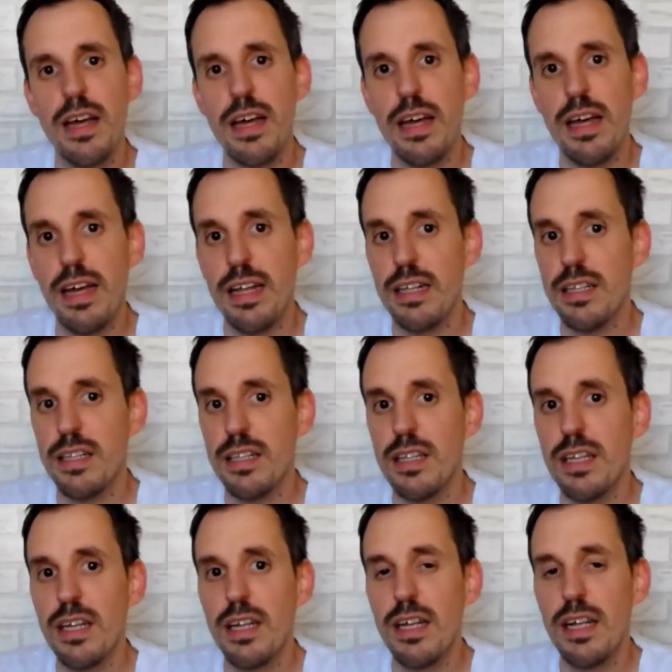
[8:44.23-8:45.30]
And
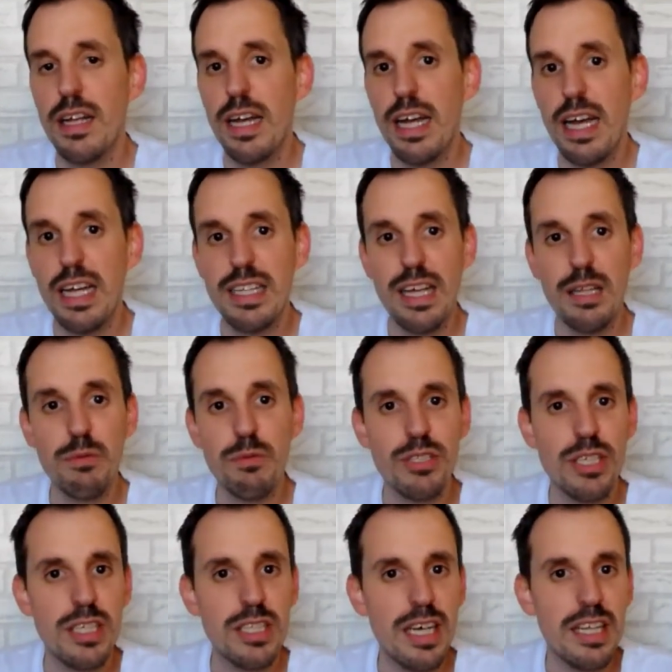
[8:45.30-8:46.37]
that was
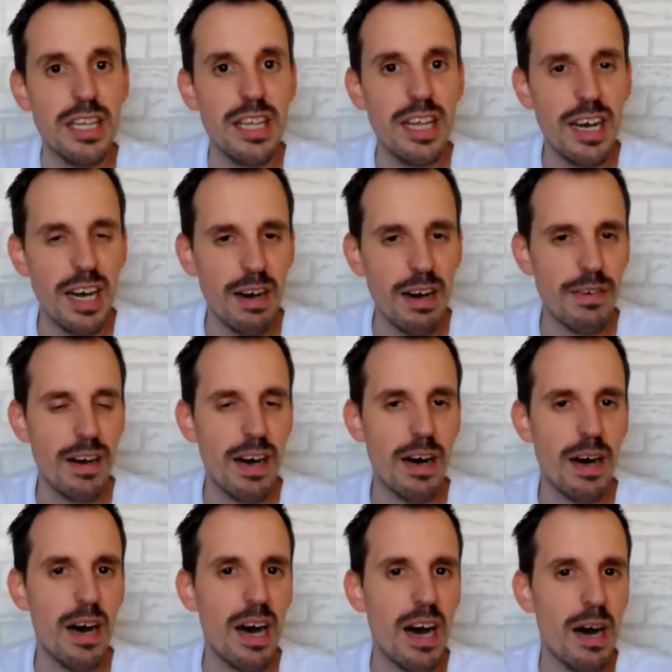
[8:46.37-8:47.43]
it. I didn't have
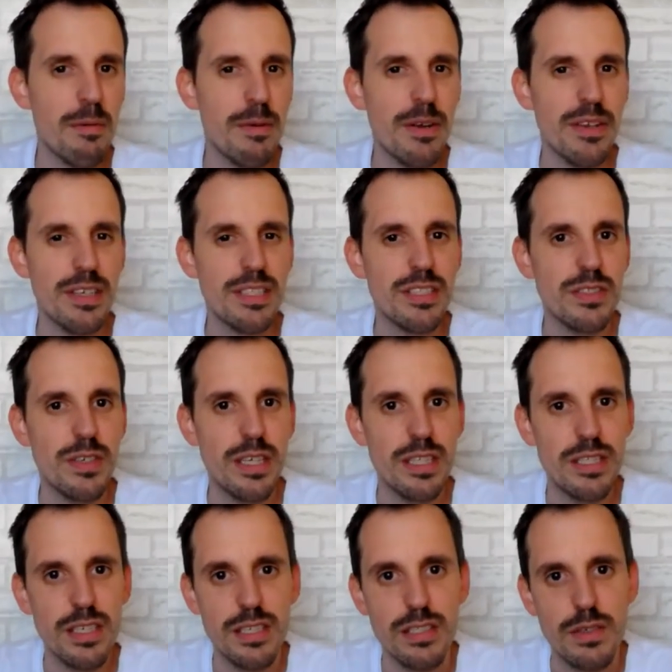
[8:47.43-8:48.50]
a very
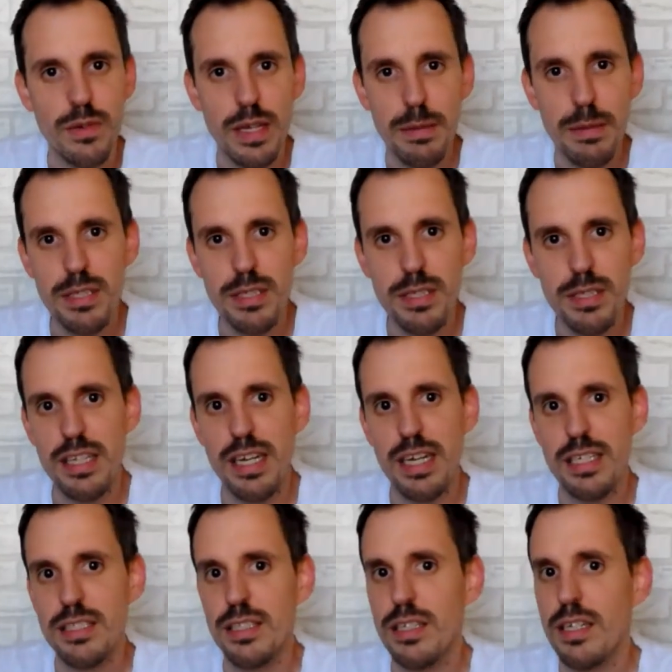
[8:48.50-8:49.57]
strict script. I
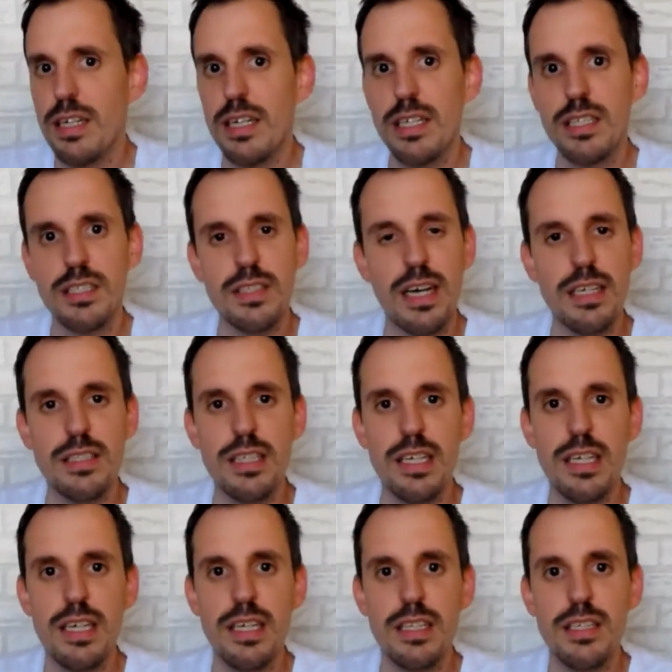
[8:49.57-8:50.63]
just
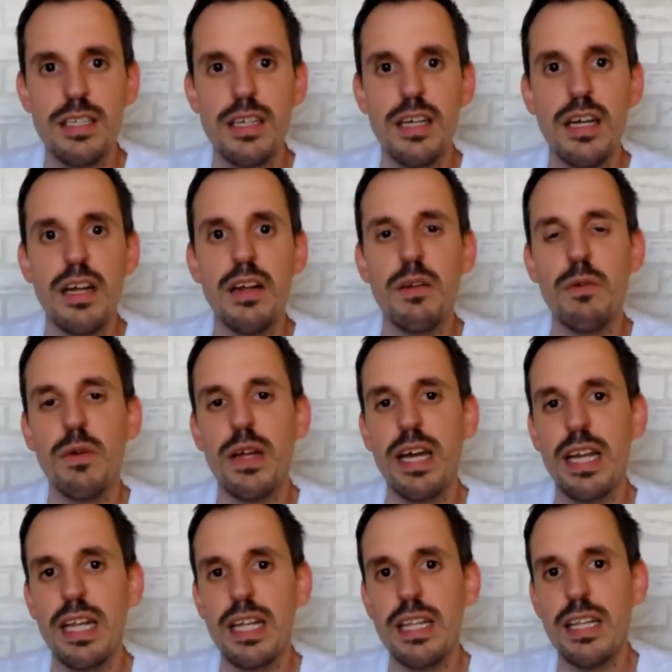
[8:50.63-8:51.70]
started
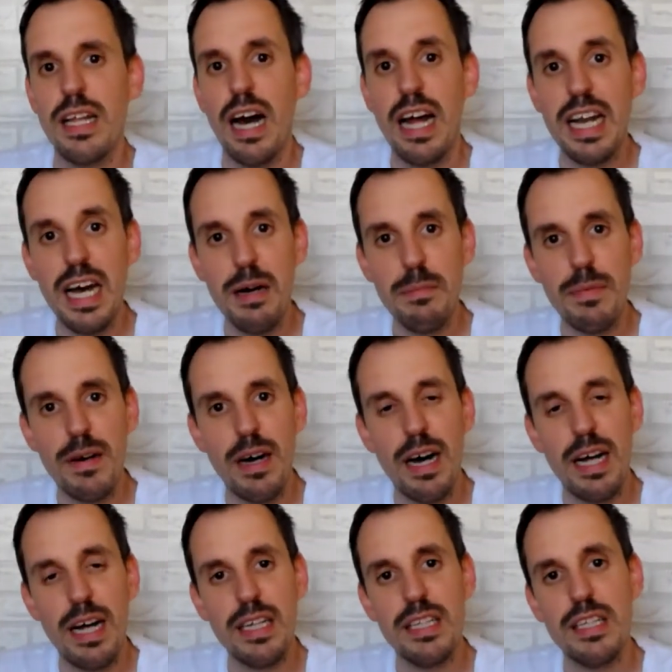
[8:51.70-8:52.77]
creating an app,
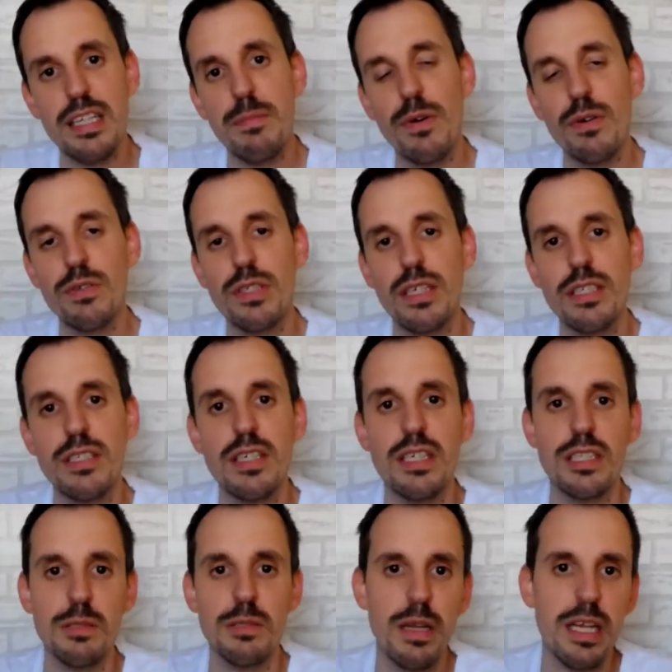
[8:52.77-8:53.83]
and in the process
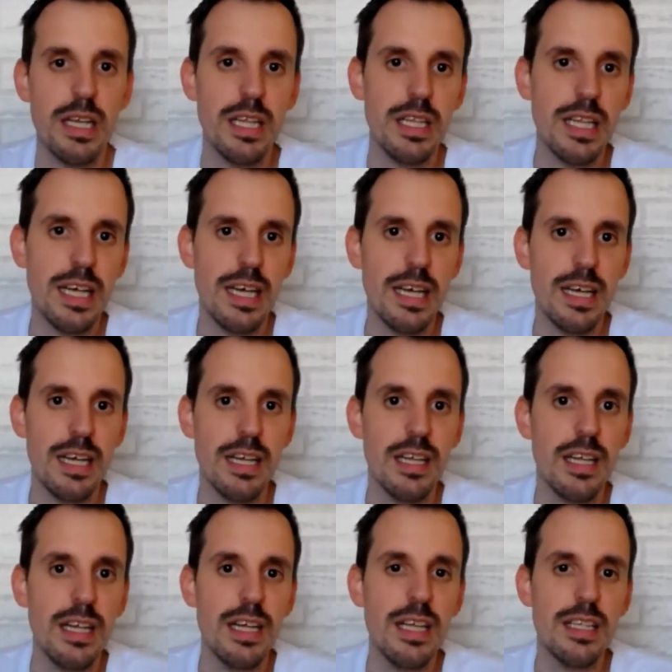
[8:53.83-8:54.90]
explaining
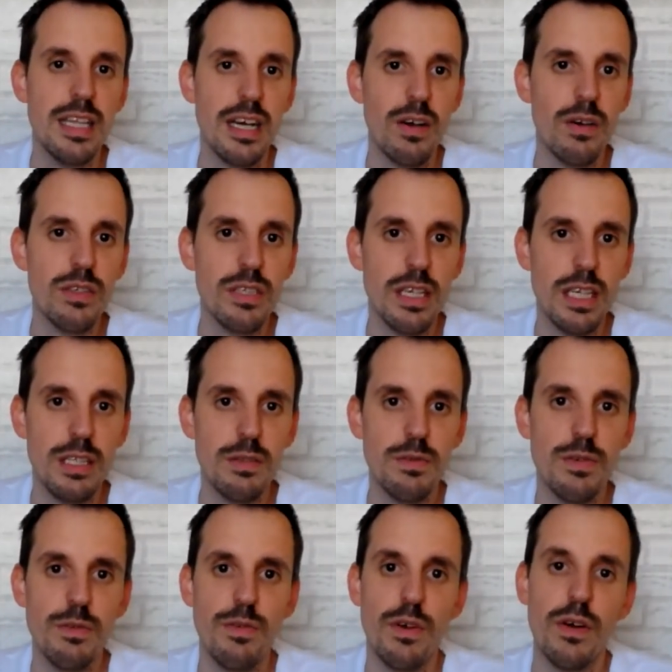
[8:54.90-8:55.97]
the concepts
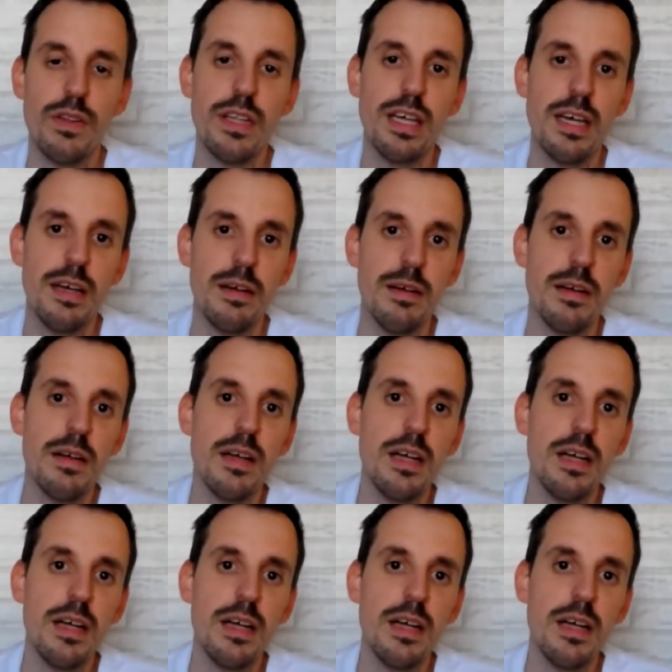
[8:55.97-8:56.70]
from the